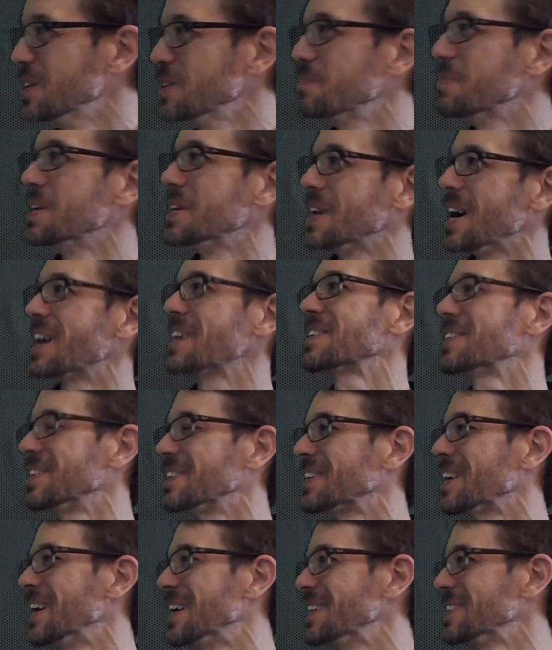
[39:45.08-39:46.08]
yeah. you've been knocked
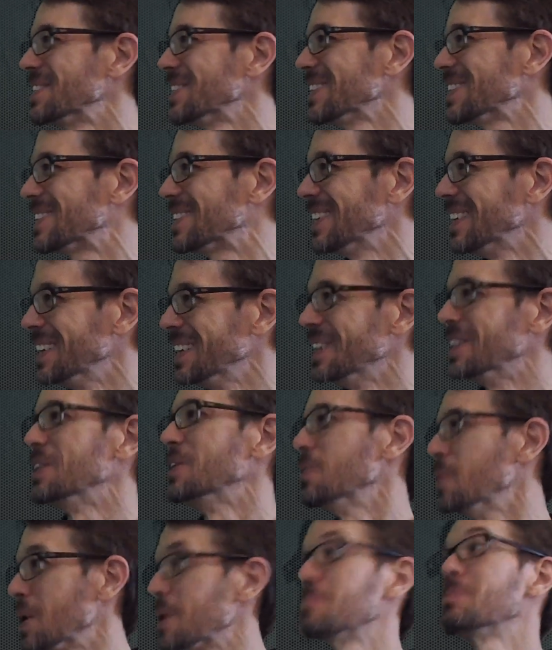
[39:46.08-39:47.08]
unconscious
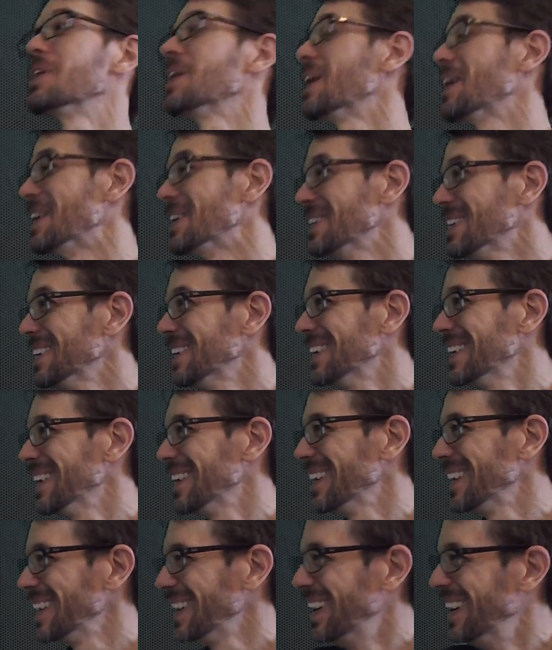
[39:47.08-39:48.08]
you want to be light. You are
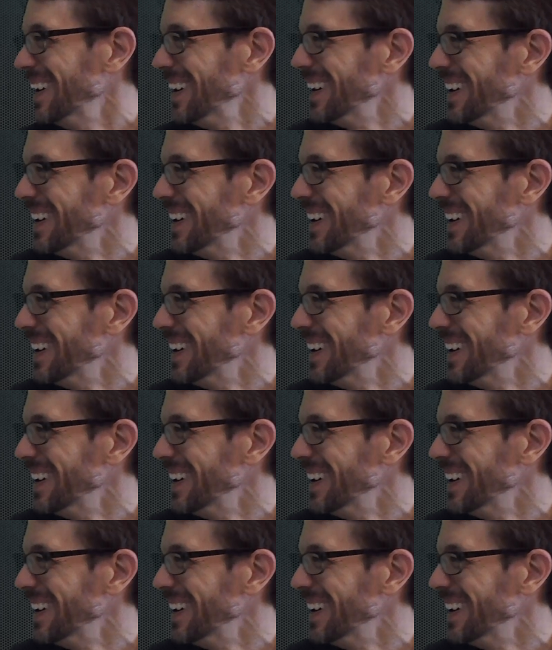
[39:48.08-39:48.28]
a rag